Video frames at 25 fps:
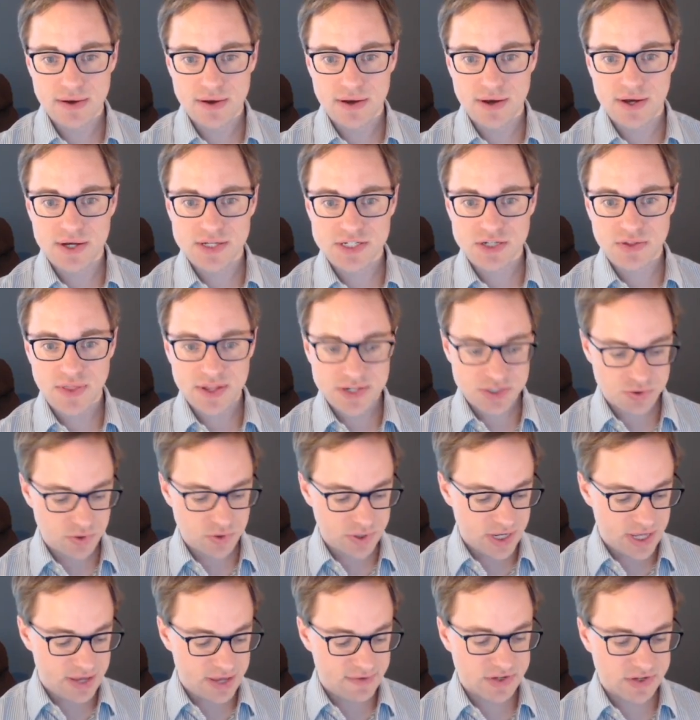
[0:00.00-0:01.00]
So that's
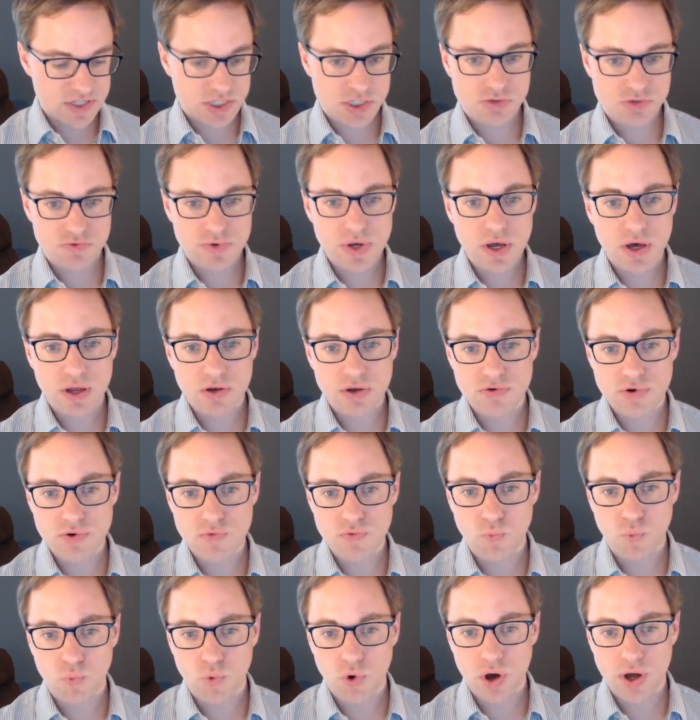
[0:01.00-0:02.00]
going to give us
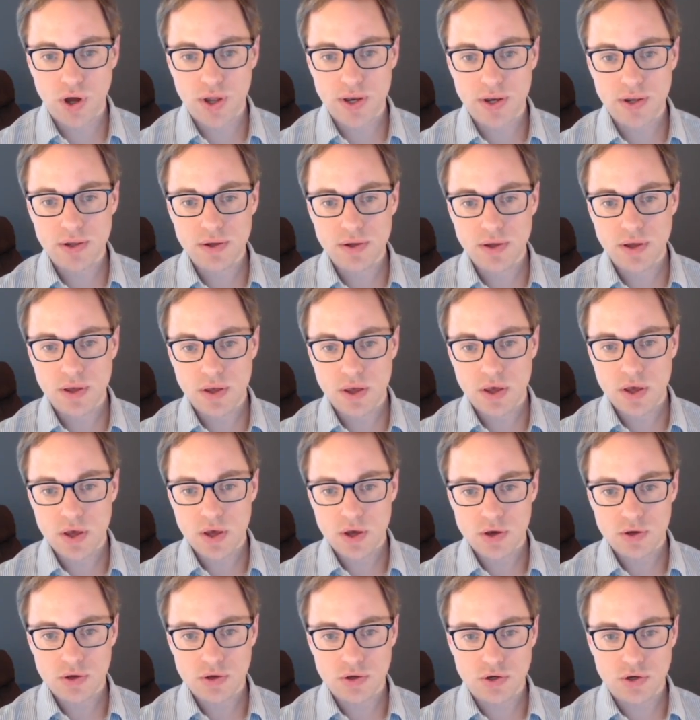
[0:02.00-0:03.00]
301
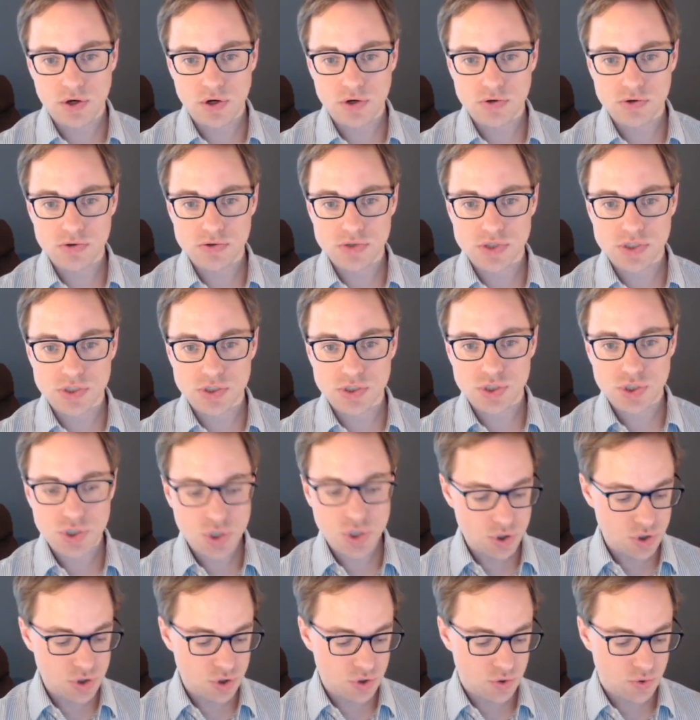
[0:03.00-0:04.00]
goes
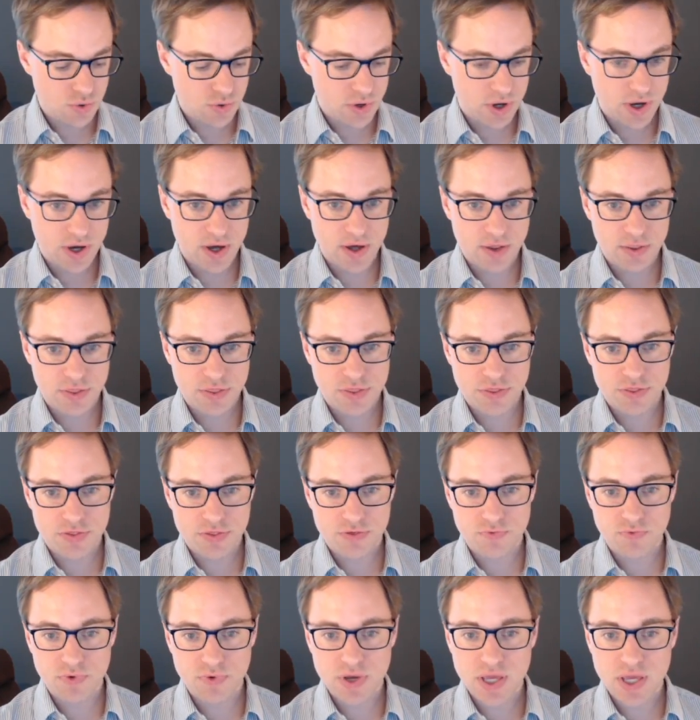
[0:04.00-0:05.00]
to
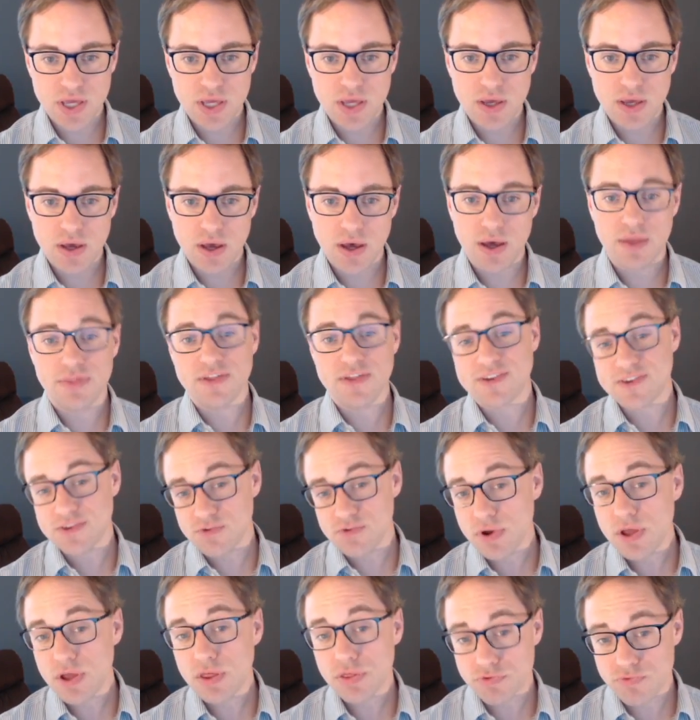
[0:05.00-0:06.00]
the
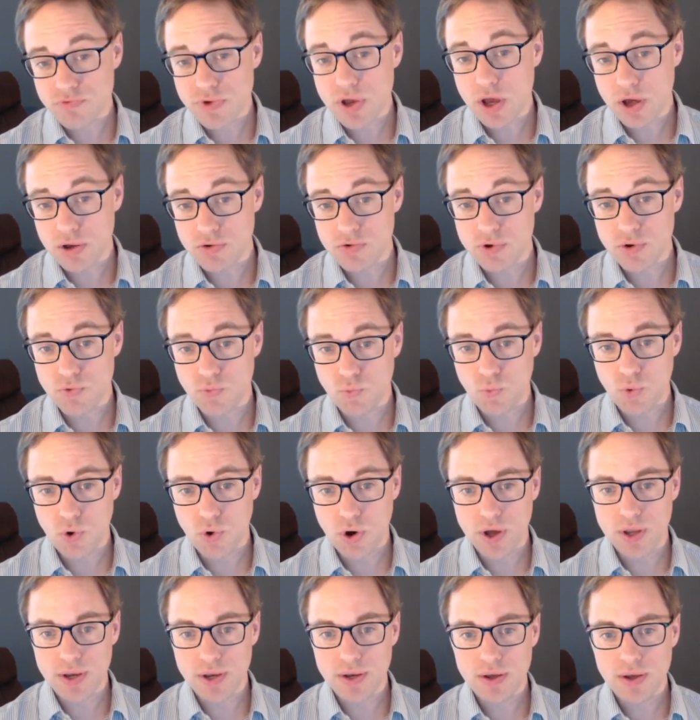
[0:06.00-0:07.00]
string
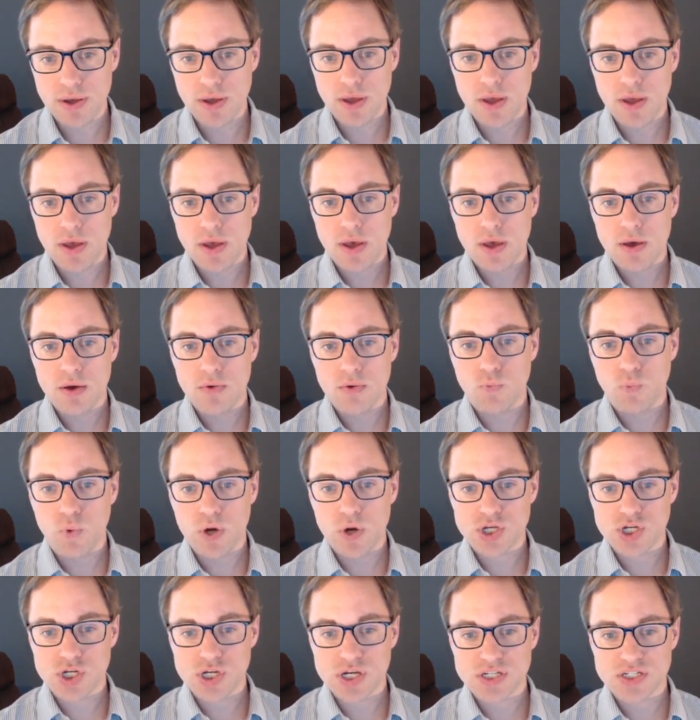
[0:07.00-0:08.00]
301,
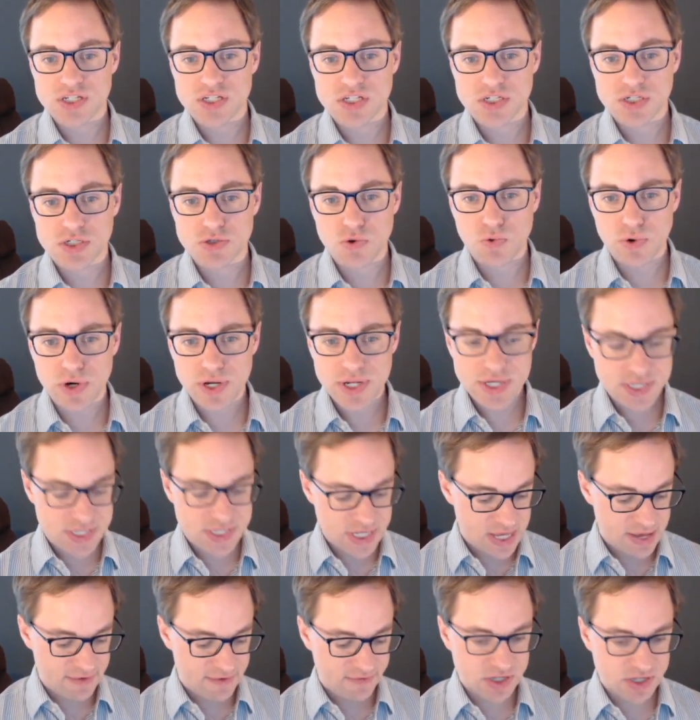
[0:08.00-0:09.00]
which is sorted
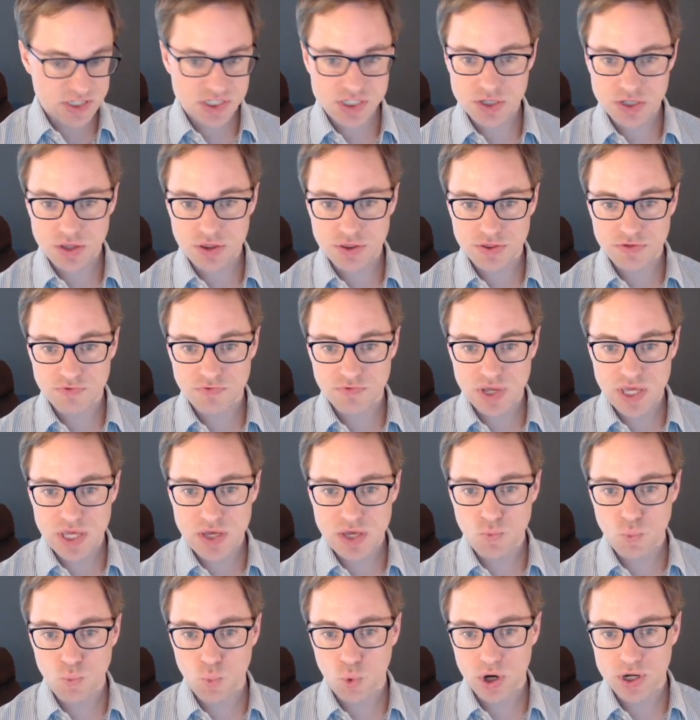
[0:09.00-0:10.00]
to give us
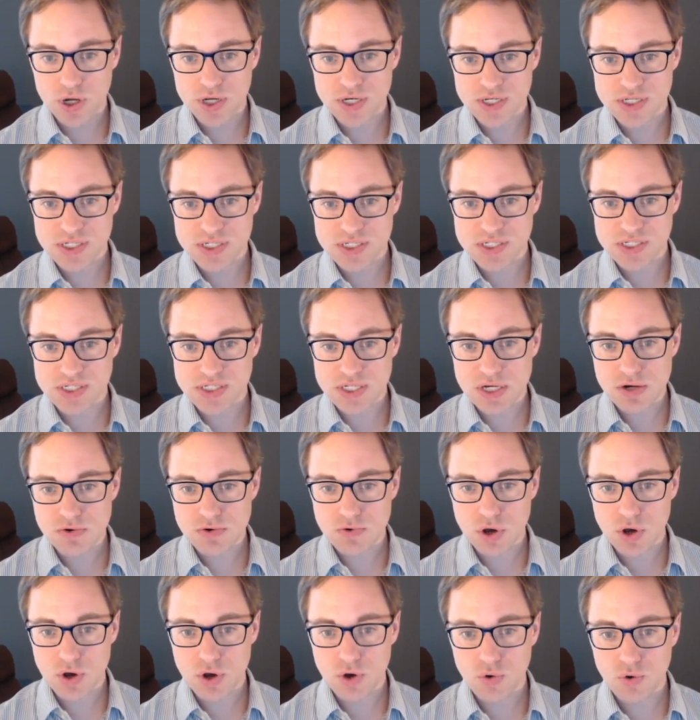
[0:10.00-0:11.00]

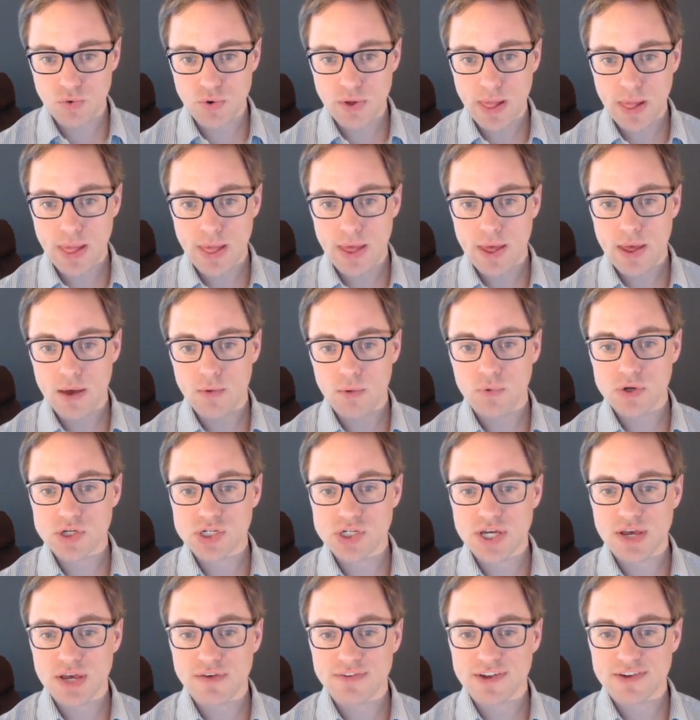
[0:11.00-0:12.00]
310,
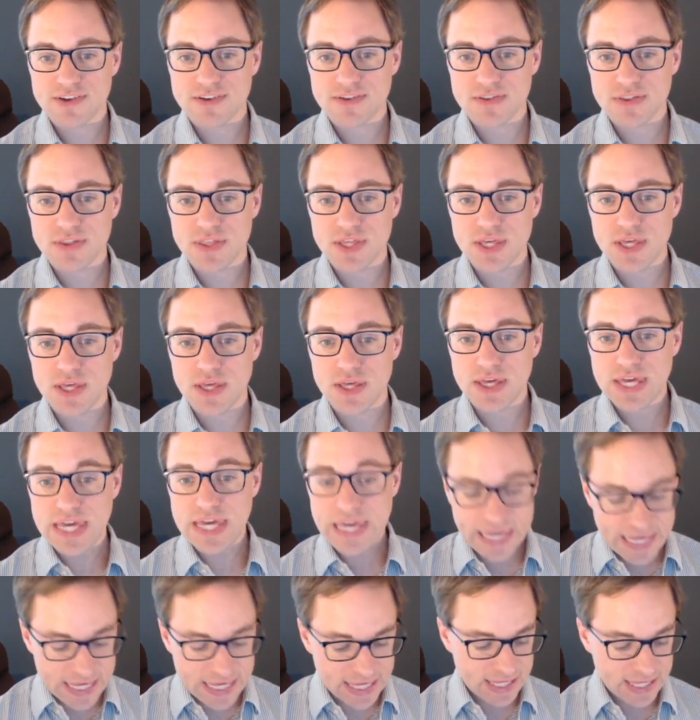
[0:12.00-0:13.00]
which gives us the
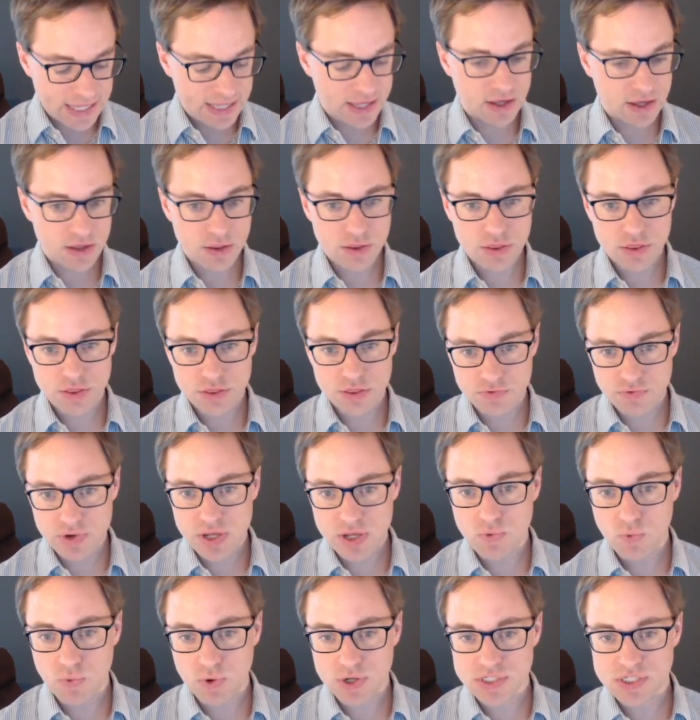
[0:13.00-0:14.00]
key
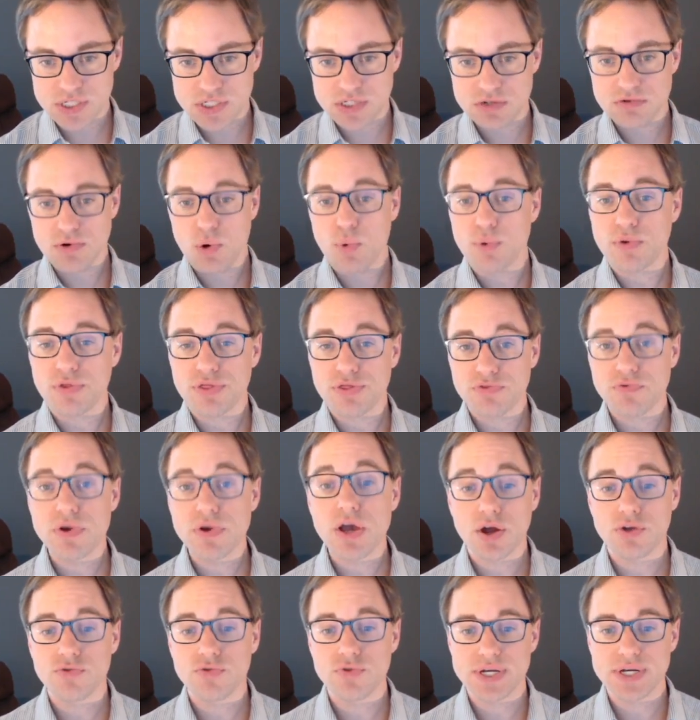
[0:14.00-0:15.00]

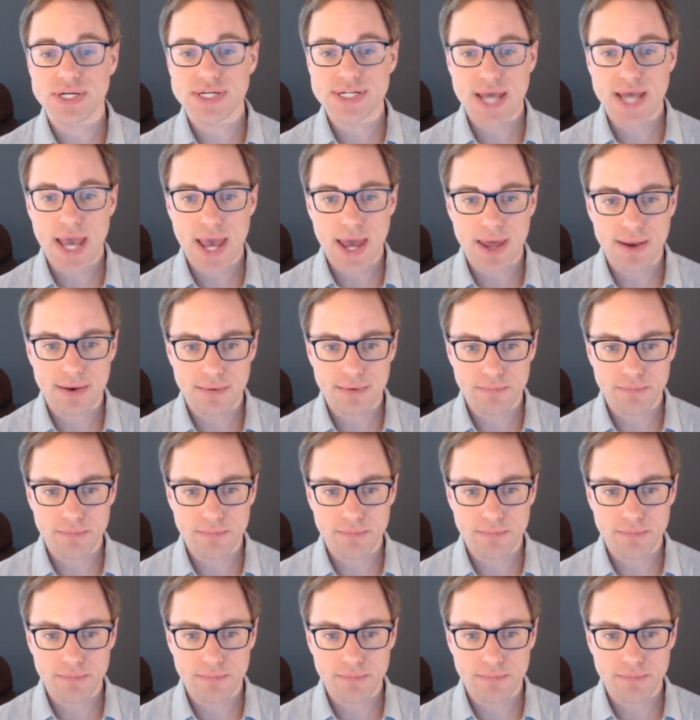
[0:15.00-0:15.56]
310.